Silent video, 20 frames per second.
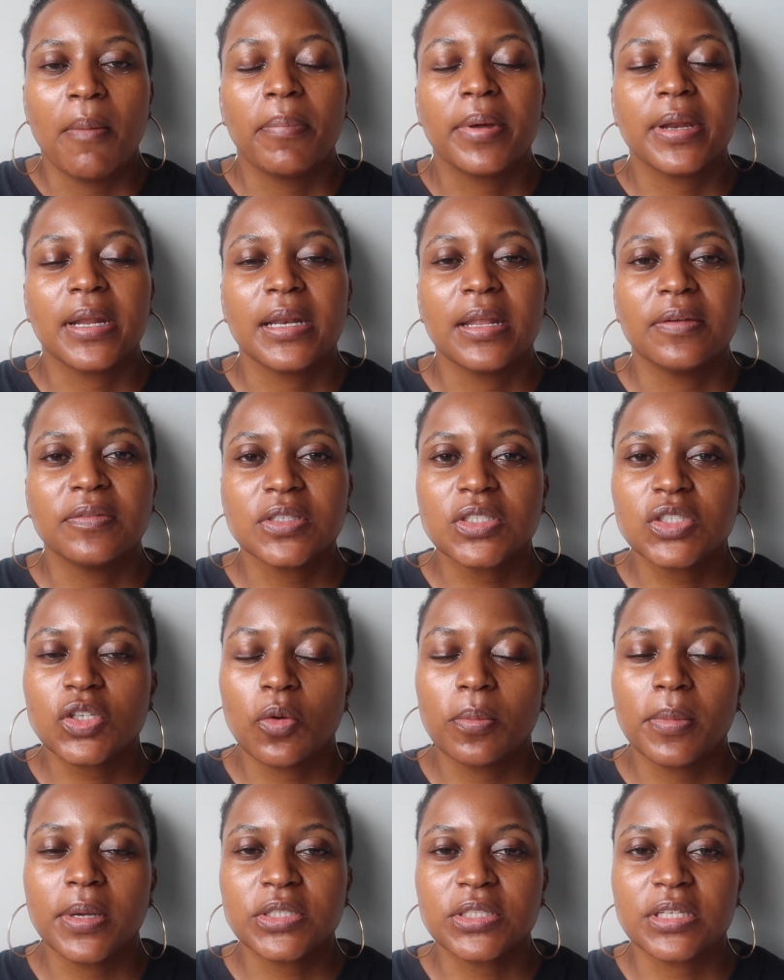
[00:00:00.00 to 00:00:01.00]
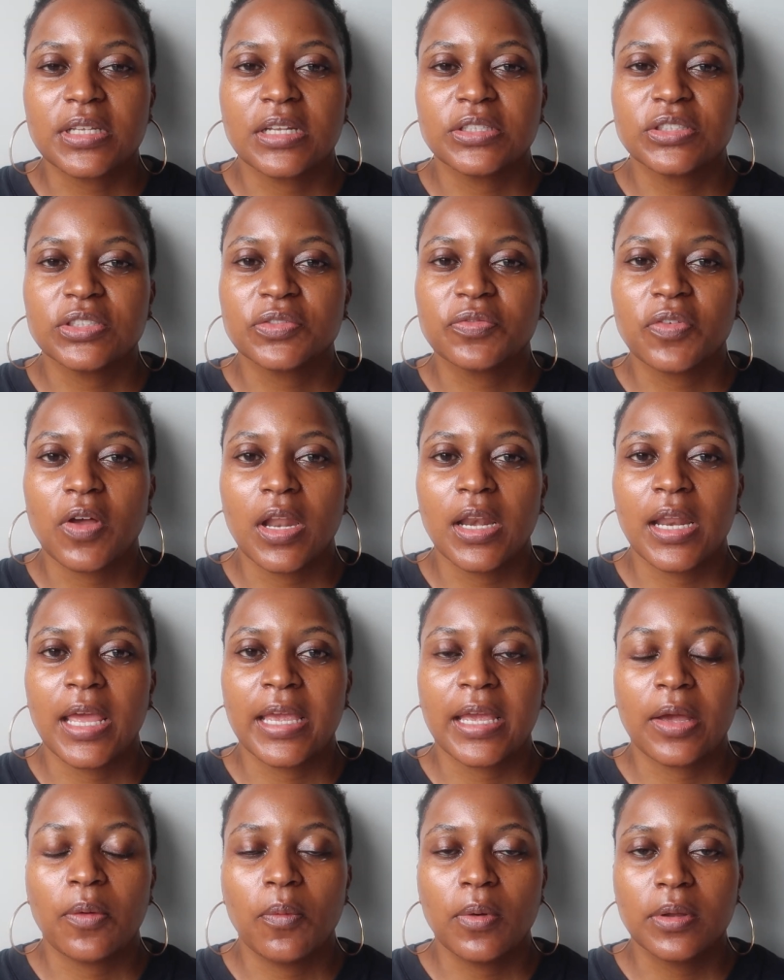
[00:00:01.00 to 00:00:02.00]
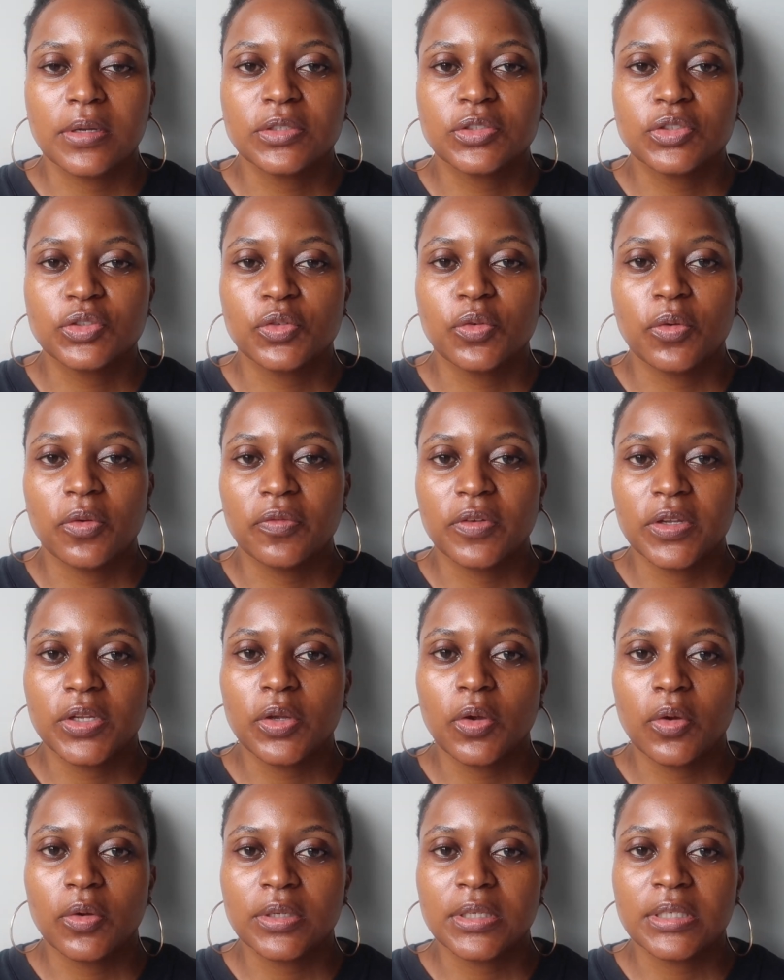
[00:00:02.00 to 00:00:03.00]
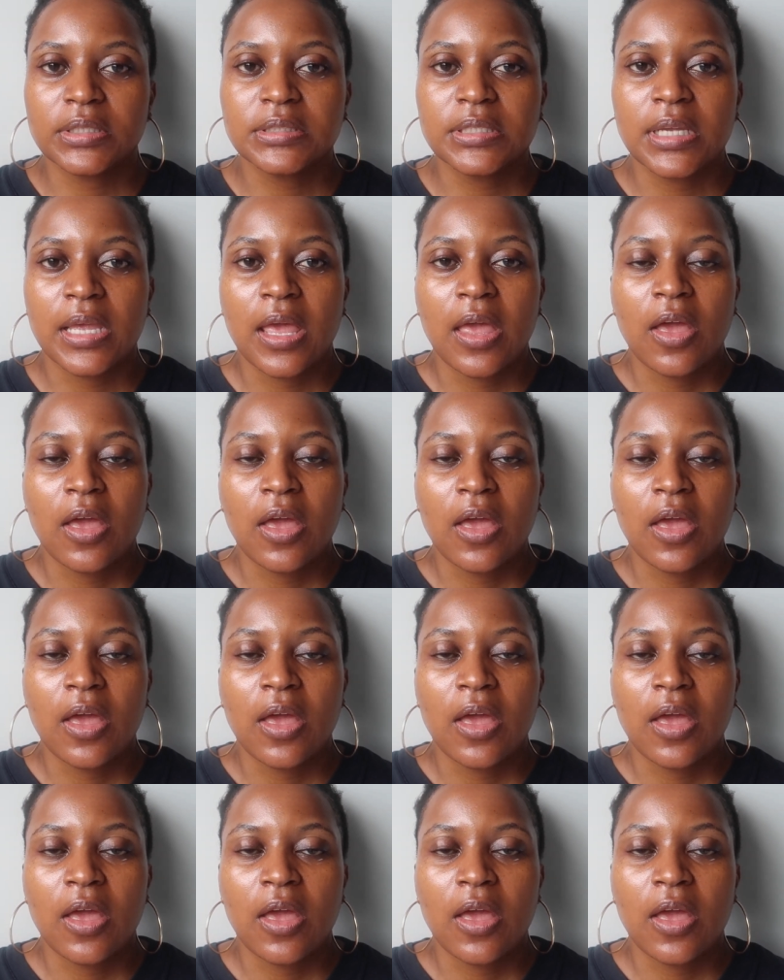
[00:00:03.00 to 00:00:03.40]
but I love it so much that I just felt like I wanted to do a video on it.